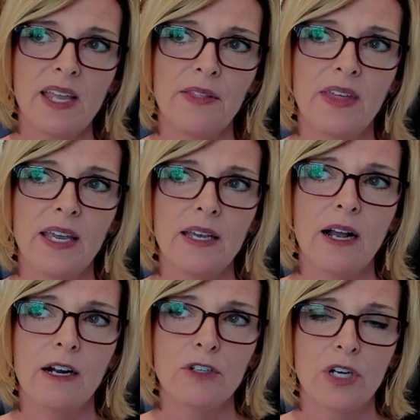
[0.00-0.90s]
they
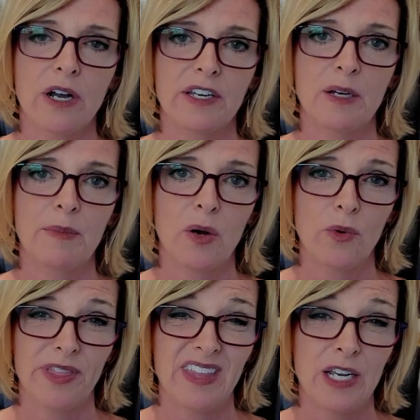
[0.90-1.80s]
are talking about
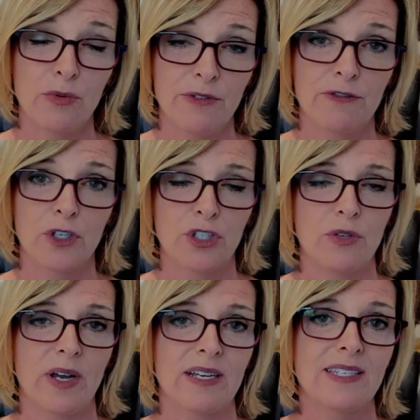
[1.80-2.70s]
what they refer
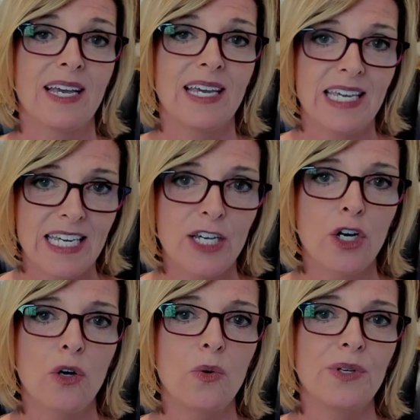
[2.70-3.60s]
to as
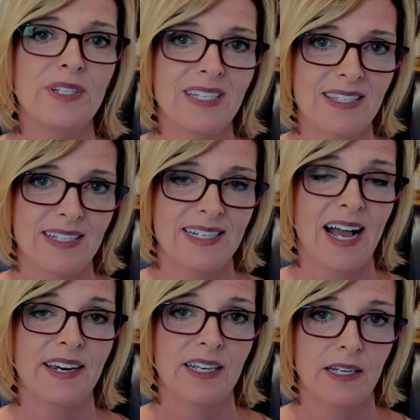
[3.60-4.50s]
ego
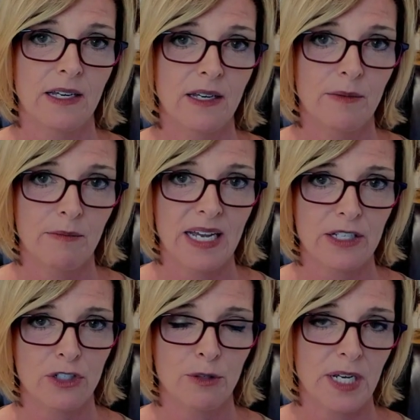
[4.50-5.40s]
dystonic
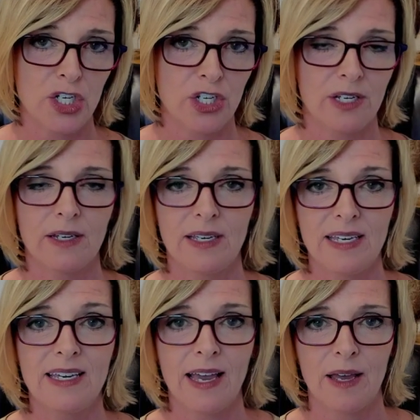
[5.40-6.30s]
masturbation,
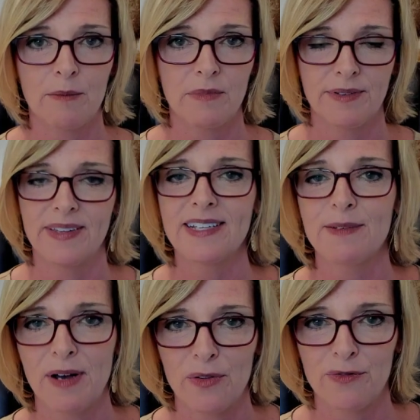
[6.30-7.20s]
EM. That's a
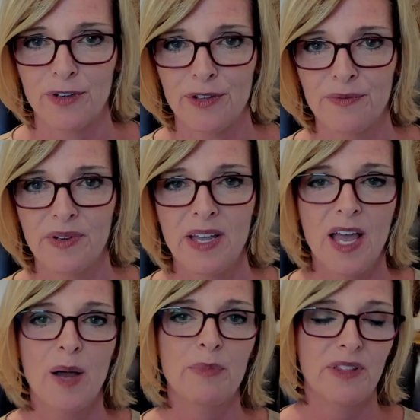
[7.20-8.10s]
mouthful.
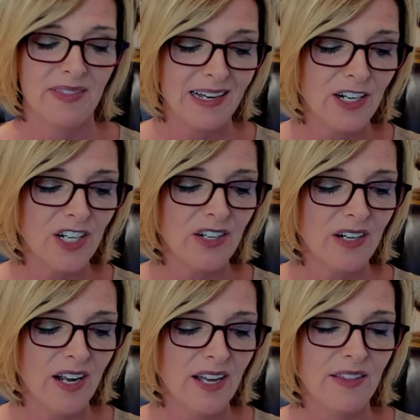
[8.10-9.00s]
But
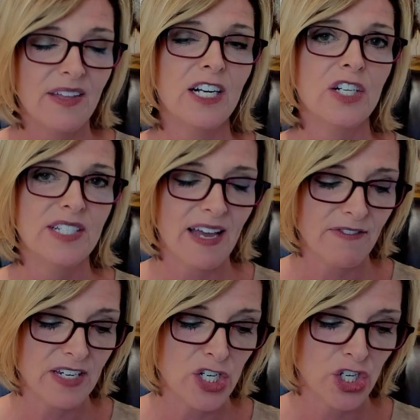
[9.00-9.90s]
their their
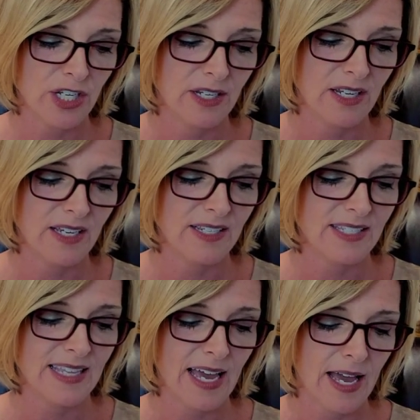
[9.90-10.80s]
definition
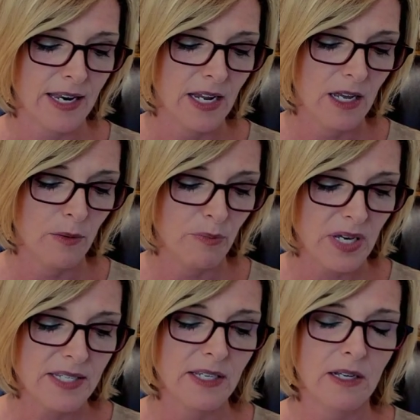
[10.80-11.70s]
is that
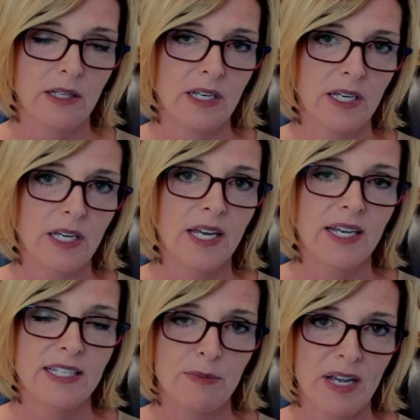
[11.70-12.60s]
basically
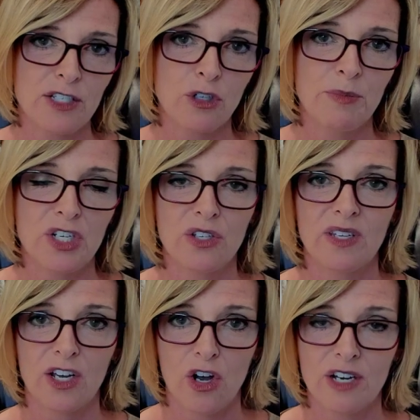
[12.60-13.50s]
it's masturbation
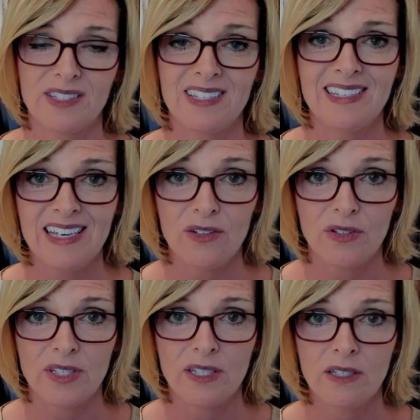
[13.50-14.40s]
that causes
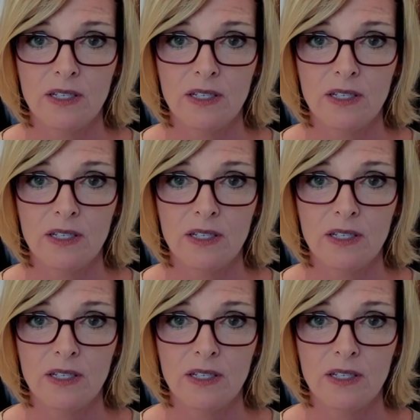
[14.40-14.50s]
guilt.